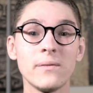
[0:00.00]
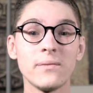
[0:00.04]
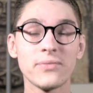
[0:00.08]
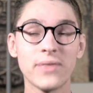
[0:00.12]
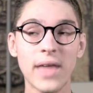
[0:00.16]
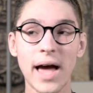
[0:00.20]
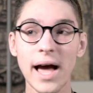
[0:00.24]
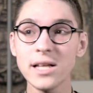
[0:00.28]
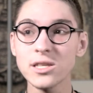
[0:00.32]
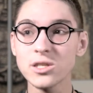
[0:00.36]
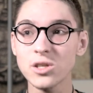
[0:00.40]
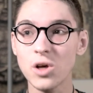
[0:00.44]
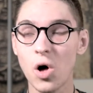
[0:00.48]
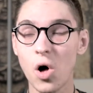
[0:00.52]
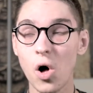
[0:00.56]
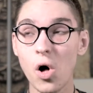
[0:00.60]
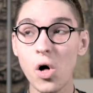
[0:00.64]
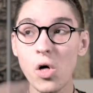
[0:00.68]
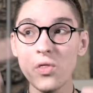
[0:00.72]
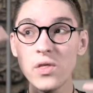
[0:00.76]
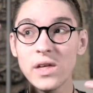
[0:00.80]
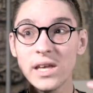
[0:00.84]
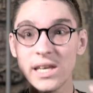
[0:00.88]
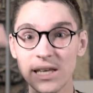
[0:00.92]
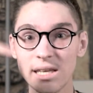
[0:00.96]
That's
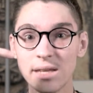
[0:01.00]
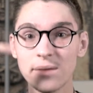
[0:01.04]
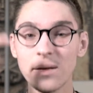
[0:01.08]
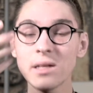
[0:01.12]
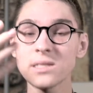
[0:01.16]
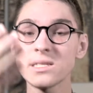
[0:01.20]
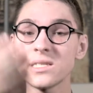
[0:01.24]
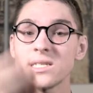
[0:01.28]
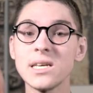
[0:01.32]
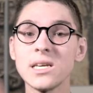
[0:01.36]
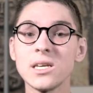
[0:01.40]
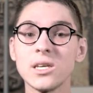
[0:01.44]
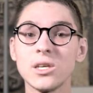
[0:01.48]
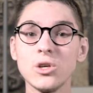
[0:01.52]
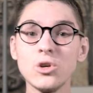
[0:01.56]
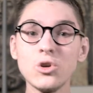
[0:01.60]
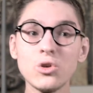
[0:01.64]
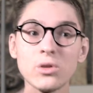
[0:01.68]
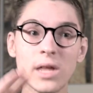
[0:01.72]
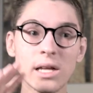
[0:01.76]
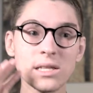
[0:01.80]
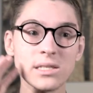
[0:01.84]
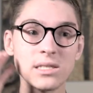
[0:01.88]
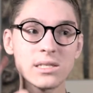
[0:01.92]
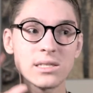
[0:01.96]
all that, you're not saying you,
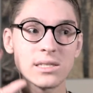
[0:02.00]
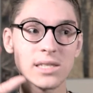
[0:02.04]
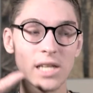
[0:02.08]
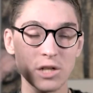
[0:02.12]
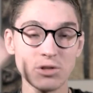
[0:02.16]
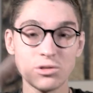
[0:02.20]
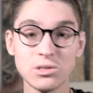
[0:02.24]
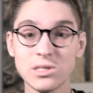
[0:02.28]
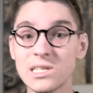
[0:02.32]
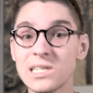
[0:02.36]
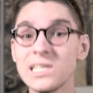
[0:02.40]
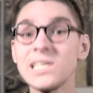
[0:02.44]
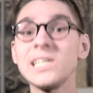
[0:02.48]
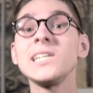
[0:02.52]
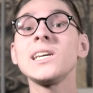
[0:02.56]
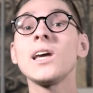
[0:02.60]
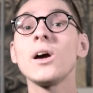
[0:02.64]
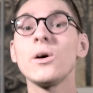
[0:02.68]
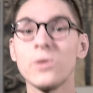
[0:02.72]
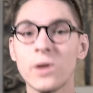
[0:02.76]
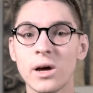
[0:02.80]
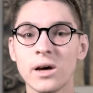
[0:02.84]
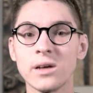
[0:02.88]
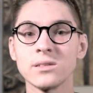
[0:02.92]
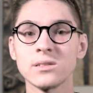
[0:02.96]
that's what the
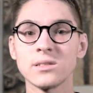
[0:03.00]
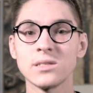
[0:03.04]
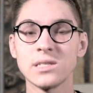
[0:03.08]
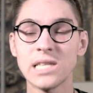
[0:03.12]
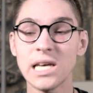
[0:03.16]
ego does.